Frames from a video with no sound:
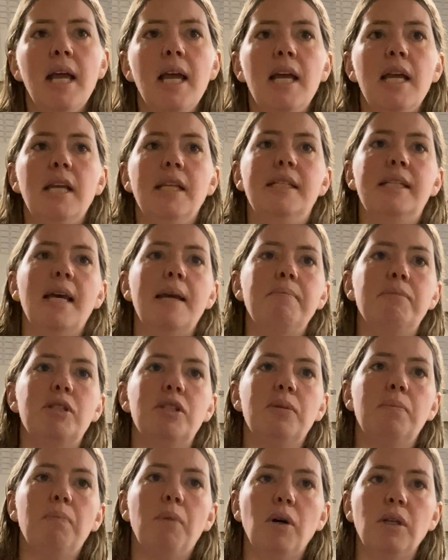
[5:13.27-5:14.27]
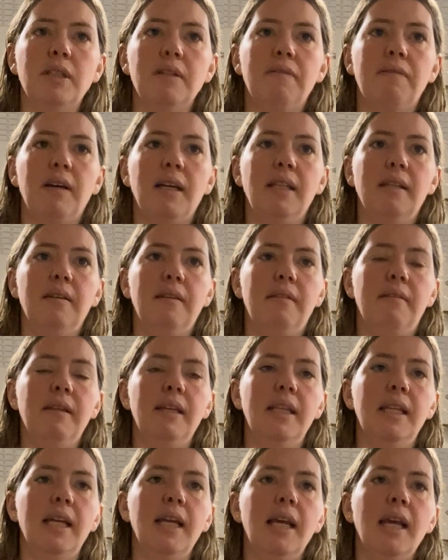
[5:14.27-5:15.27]
It attempts to modify the
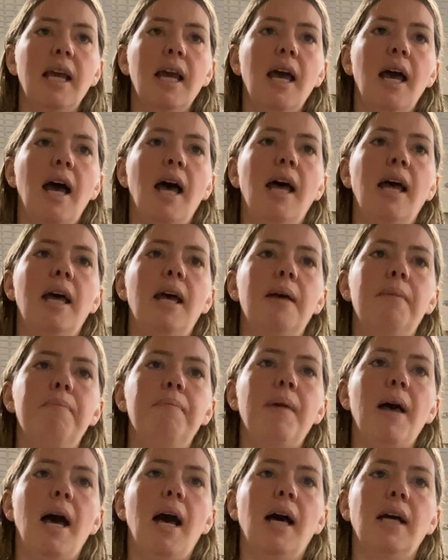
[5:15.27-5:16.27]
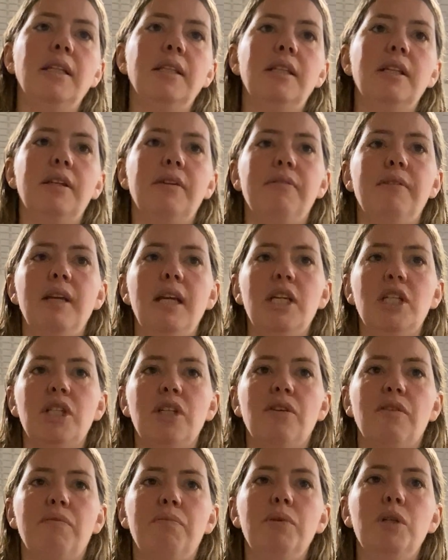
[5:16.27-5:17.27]
theory, and the
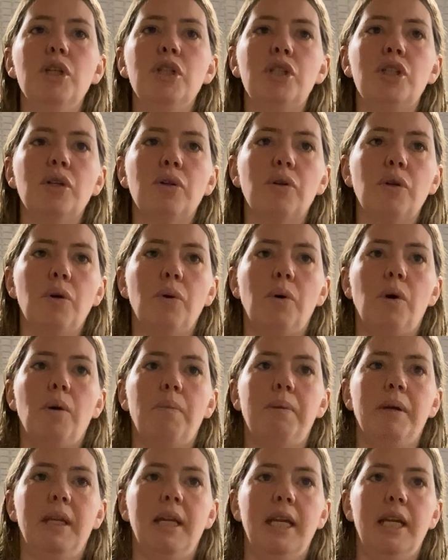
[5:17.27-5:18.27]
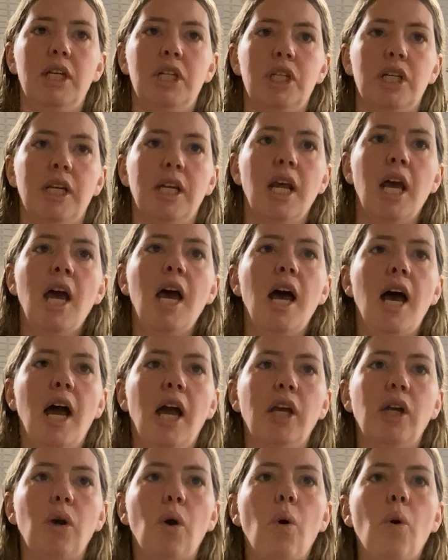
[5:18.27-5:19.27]
creation of mutual cooperation
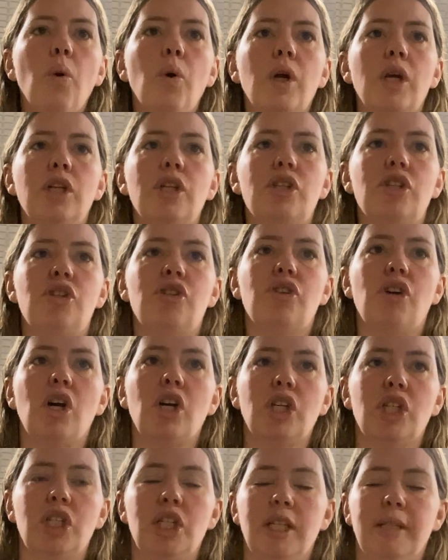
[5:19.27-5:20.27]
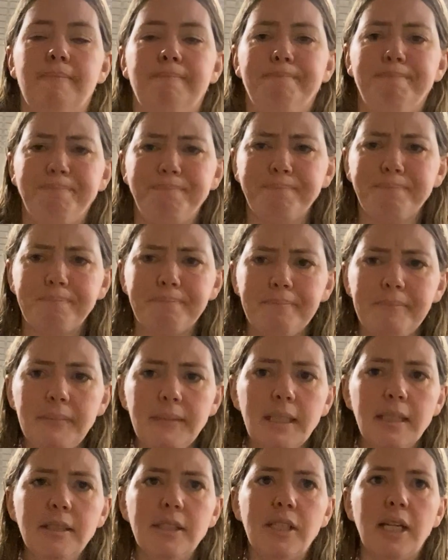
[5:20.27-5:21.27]
and co-construction.
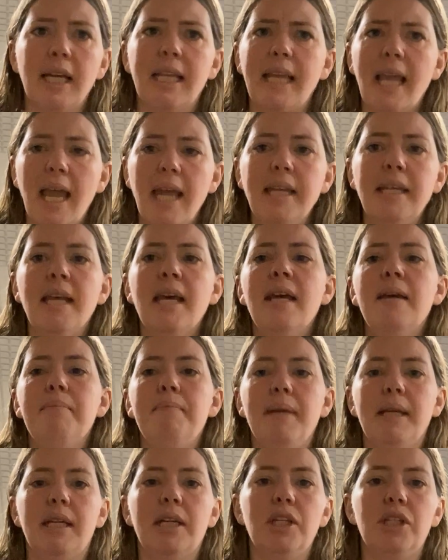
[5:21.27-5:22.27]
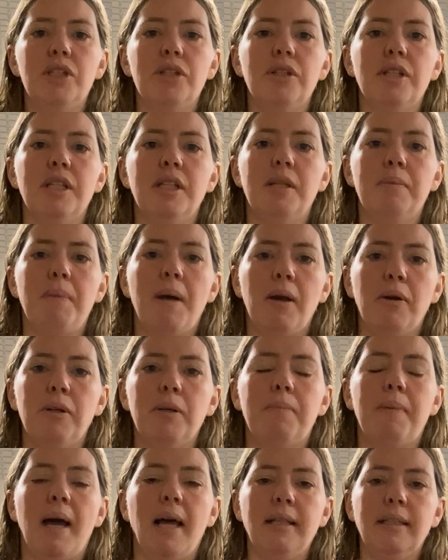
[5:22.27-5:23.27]
So again, making sure that the power
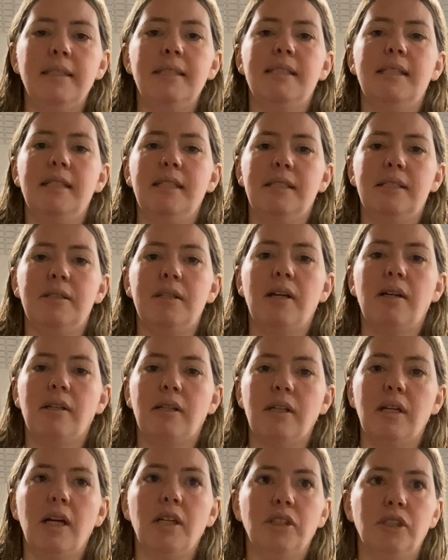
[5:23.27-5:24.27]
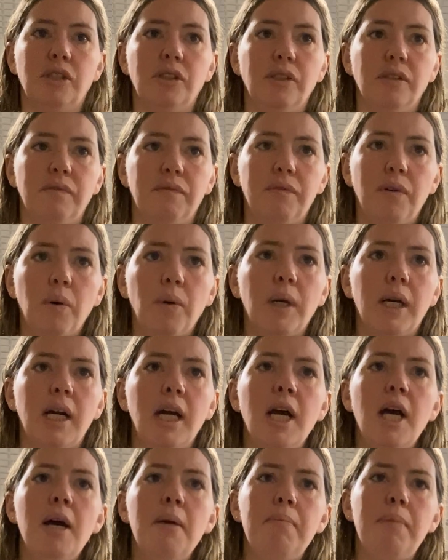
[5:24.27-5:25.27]
balances are to the fore,
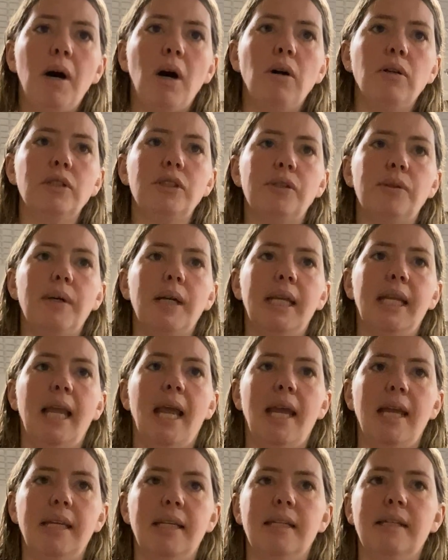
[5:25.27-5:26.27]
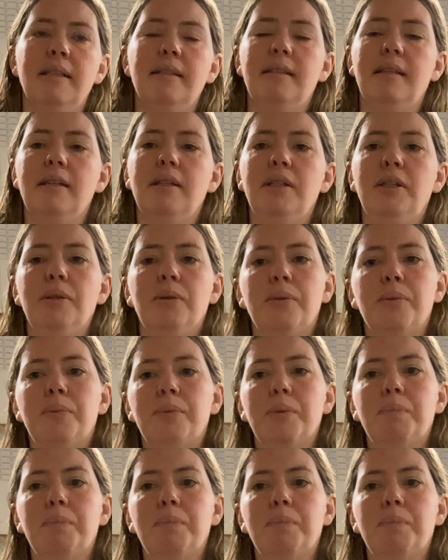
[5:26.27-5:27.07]
but also again that you're